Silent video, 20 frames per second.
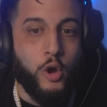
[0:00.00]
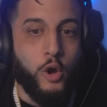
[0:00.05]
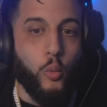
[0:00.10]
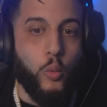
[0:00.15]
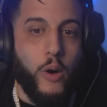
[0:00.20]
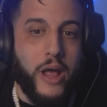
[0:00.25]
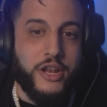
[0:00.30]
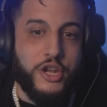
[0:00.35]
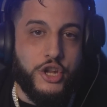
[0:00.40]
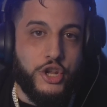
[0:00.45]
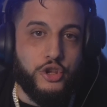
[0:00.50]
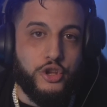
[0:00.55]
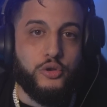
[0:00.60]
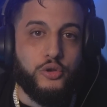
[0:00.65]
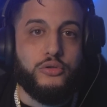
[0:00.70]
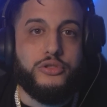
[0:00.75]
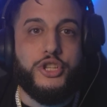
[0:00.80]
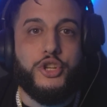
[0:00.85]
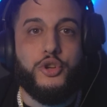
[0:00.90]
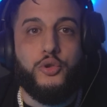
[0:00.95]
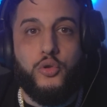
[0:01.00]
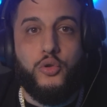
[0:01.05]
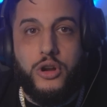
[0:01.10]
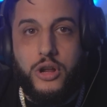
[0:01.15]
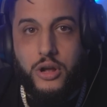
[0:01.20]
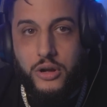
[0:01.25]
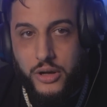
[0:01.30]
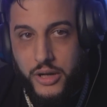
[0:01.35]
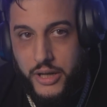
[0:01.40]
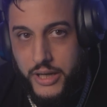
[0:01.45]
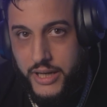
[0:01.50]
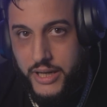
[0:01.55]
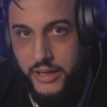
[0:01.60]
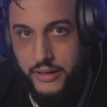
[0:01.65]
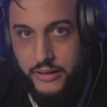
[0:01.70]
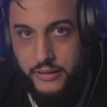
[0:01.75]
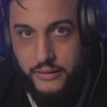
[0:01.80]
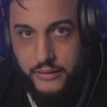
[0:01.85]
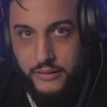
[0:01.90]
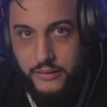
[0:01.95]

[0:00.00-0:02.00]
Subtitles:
when you do good,